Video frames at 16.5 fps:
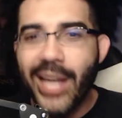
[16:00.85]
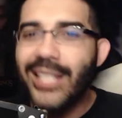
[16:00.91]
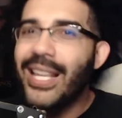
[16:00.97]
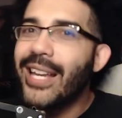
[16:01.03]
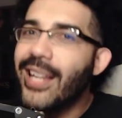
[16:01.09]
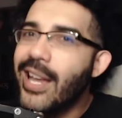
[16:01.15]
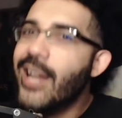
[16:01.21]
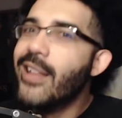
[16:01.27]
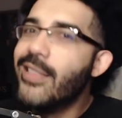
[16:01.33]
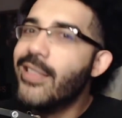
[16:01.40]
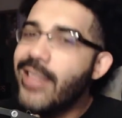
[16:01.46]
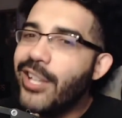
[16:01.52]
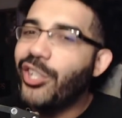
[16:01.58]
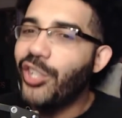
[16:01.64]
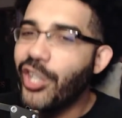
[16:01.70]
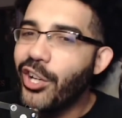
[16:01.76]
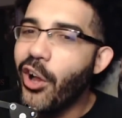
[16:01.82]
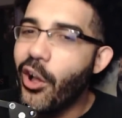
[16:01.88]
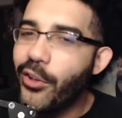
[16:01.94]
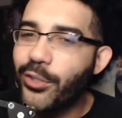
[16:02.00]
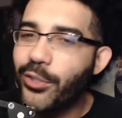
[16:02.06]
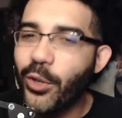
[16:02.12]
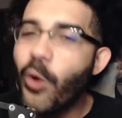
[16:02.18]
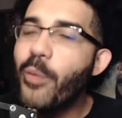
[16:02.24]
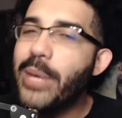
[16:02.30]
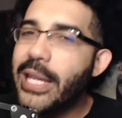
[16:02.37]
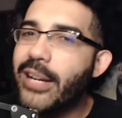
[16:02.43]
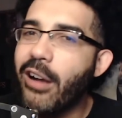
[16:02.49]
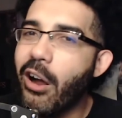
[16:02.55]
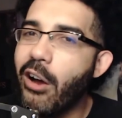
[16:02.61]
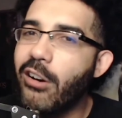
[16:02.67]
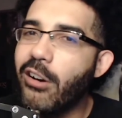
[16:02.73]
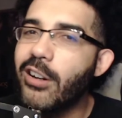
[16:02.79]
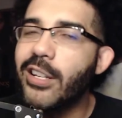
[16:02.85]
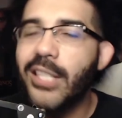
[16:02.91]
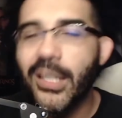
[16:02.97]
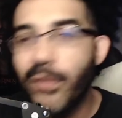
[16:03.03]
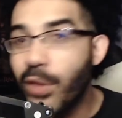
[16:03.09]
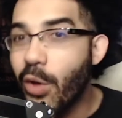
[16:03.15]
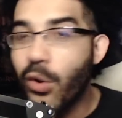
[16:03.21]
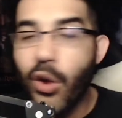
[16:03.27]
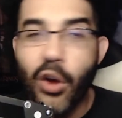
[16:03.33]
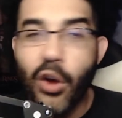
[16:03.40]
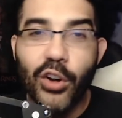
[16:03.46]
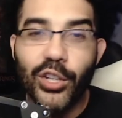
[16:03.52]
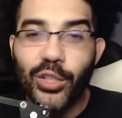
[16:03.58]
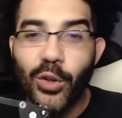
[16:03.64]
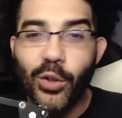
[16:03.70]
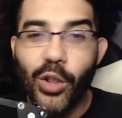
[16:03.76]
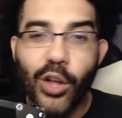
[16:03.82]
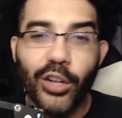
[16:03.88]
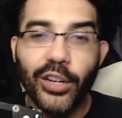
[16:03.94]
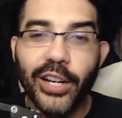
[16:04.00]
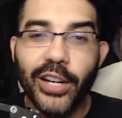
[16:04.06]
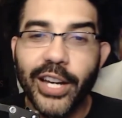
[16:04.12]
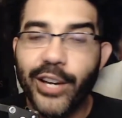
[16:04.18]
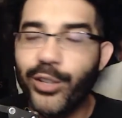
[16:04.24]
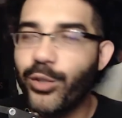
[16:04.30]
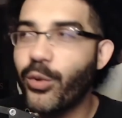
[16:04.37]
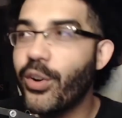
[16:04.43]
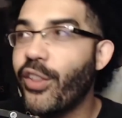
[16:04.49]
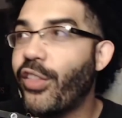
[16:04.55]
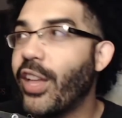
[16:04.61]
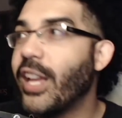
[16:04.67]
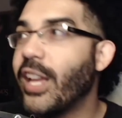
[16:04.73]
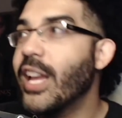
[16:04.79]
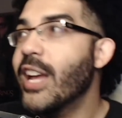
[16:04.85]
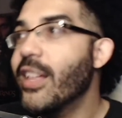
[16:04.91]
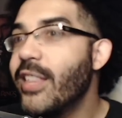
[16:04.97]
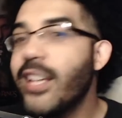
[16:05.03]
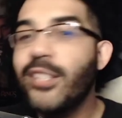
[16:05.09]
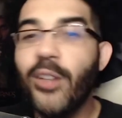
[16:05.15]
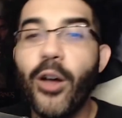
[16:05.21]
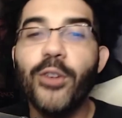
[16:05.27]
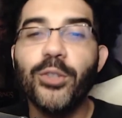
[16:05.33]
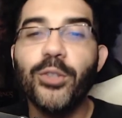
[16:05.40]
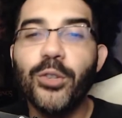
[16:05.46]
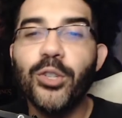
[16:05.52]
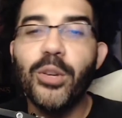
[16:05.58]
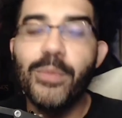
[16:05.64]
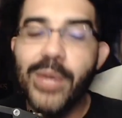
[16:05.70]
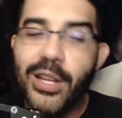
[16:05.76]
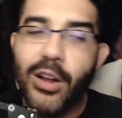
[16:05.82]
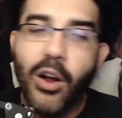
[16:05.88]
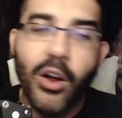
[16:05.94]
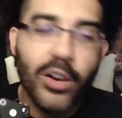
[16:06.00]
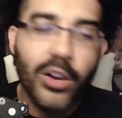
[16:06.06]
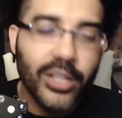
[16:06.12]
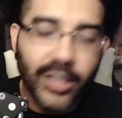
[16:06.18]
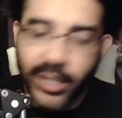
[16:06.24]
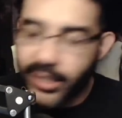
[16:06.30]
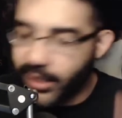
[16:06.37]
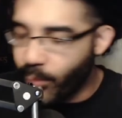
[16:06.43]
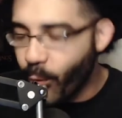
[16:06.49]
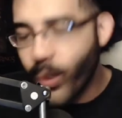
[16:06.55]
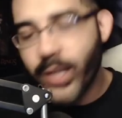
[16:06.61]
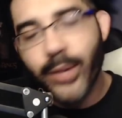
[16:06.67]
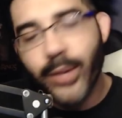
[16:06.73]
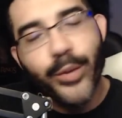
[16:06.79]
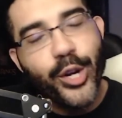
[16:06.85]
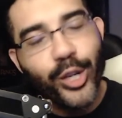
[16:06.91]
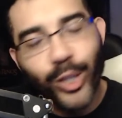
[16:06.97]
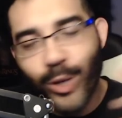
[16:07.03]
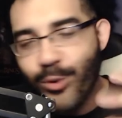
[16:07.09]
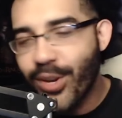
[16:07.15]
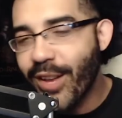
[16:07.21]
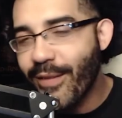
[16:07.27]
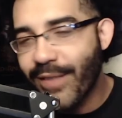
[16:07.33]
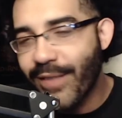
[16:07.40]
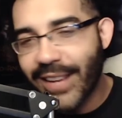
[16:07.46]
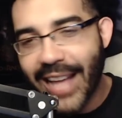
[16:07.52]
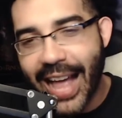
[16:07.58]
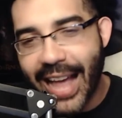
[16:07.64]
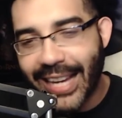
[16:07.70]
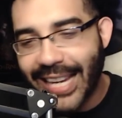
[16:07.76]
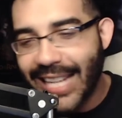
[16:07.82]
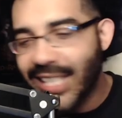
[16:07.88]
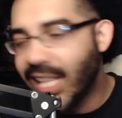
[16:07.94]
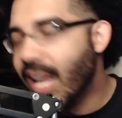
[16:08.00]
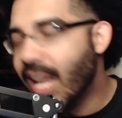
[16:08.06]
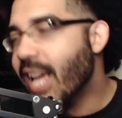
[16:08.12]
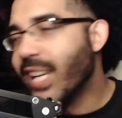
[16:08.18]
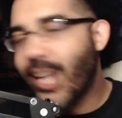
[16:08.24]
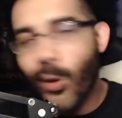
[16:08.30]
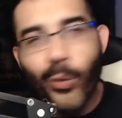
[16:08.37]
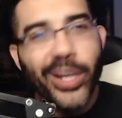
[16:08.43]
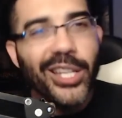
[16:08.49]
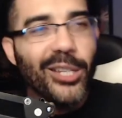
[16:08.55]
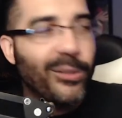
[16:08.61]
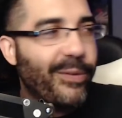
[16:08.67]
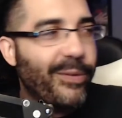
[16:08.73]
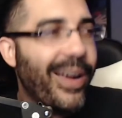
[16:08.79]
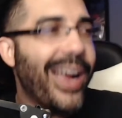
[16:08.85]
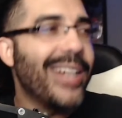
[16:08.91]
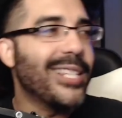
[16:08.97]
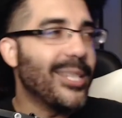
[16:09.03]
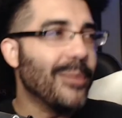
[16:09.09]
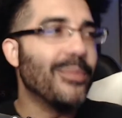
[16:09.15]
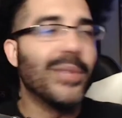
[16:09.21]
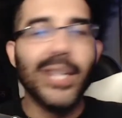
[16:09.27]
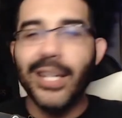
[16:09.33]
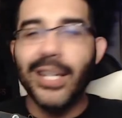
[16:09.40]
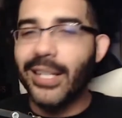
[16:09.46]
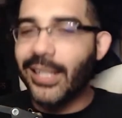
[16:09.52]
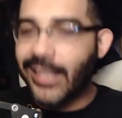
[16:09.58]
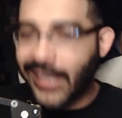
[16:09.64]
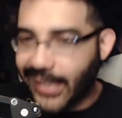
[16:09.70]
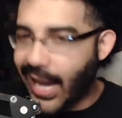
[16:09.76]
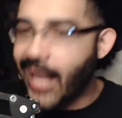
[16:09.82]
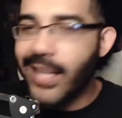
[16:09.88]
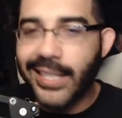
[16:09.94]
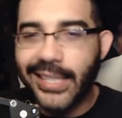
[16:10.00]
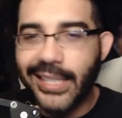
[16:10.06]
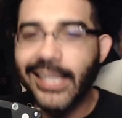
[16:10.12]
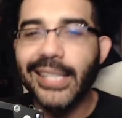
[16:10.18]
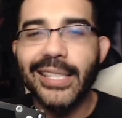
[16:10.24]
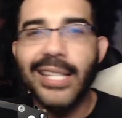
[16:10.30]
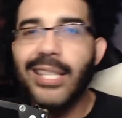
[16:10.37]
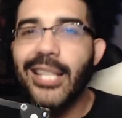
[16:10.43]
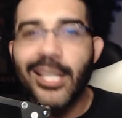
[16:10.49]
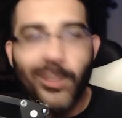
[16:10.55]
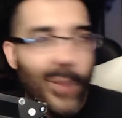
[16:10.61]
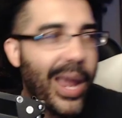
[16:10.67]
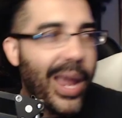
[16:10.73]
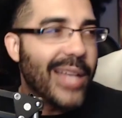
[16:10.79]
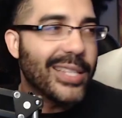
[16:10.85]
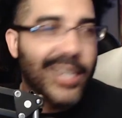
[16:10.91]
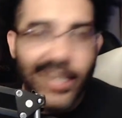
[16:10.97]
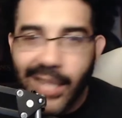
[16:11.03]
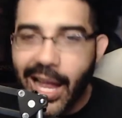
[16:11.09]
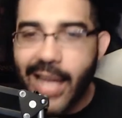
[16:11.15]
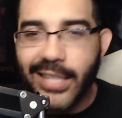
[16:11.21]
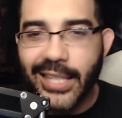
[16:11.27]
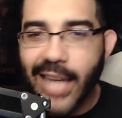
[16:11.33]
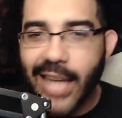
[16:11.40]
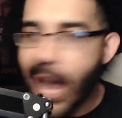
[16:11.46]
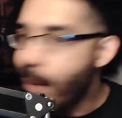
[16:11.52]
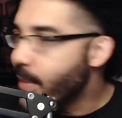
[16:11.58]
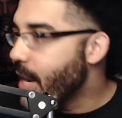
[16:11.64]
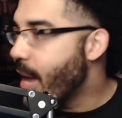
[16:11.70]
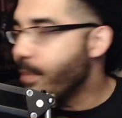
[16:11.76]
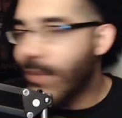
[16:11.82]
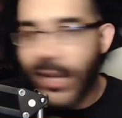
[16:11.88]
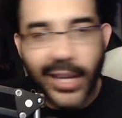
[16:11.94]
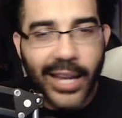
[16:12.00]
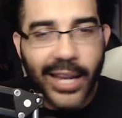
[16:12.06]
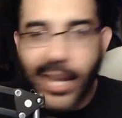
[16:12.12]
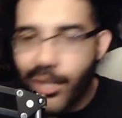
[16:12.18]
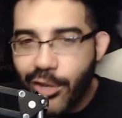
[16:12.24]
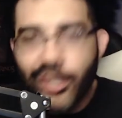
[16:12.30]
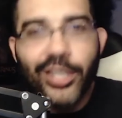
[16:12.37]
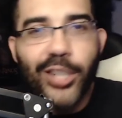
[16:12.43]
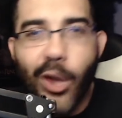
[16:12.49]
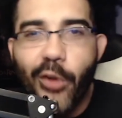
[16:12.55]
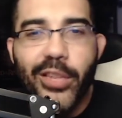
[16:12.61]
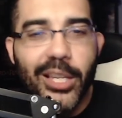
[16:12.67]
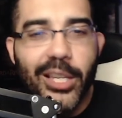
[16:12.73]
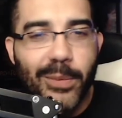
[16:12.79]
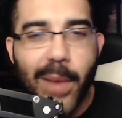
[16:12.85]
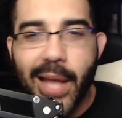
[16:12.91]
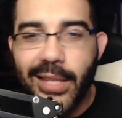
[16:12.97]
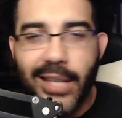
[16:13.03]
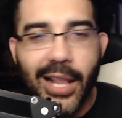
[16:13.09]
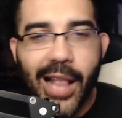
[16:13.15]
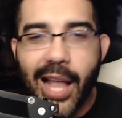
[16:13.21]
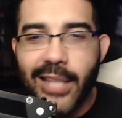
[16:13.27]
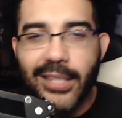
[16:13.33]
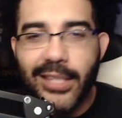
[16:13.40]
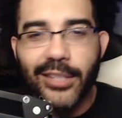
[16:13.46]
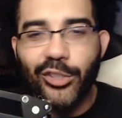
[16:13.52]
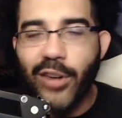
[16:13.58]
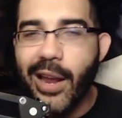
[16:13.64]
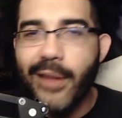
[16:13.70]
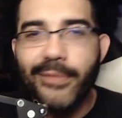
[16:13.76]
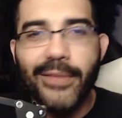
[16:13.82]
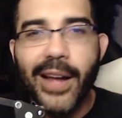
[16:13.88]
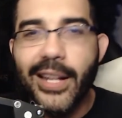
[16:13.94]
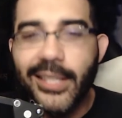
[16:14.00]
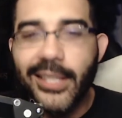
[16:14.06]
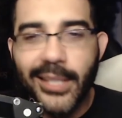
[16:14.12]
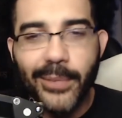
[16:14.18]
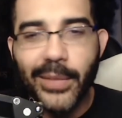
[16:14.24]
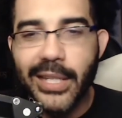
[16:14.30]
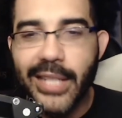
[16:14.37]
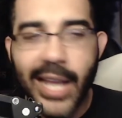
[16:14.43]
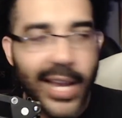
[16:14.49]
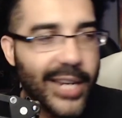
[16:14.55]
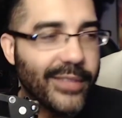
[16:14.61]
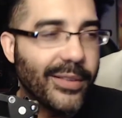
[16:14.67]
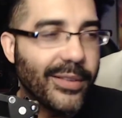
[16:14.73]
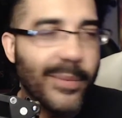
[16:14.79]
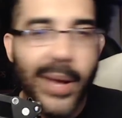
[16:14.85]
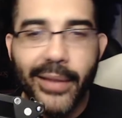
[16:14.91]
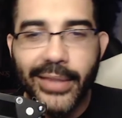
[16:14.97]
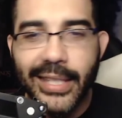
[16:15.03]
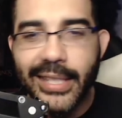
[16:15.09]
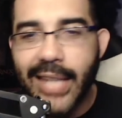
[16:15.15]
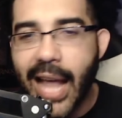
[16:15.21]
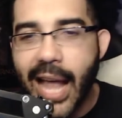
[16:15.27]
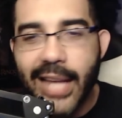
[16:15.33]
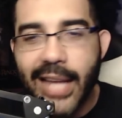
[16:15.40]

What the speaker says: Like, this should also be Kara's, even though Kara's no longer here, sort of thing. This also should be Kara's. Listen, William, you're too good of a guy. Can we just find some skeletons in this man's closet? Eminem, can you just go in this man's closet and try and find something negative about this guy?